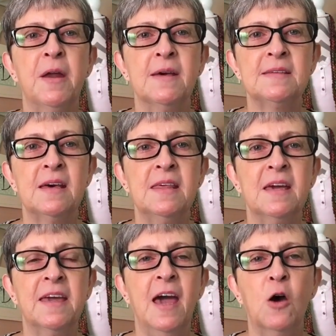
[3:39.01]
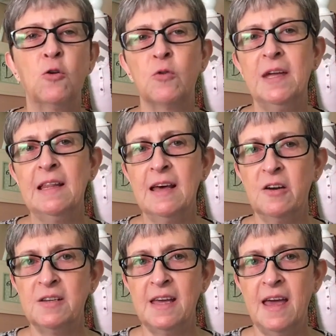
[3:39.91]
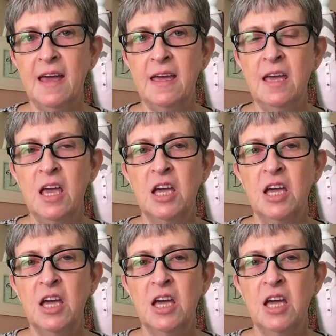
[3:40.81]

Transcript: and I saw the account Green Letter Day.